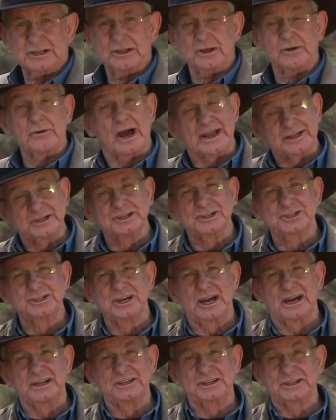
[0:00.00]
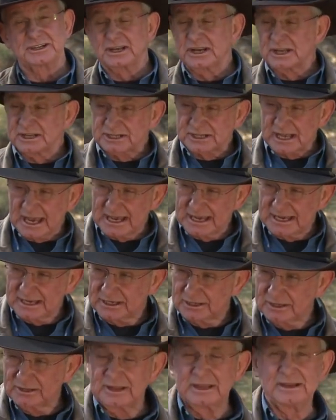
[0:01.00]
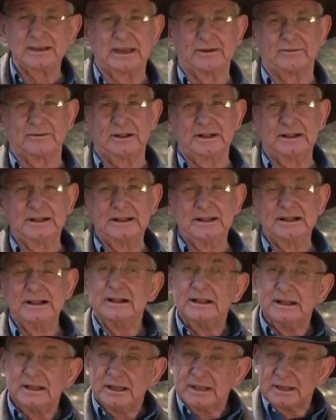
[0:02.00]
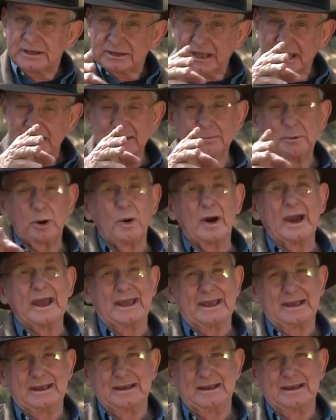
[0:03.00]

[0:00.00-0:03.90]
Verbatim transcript: the righteous judge, is going to say to the devil, Take him away.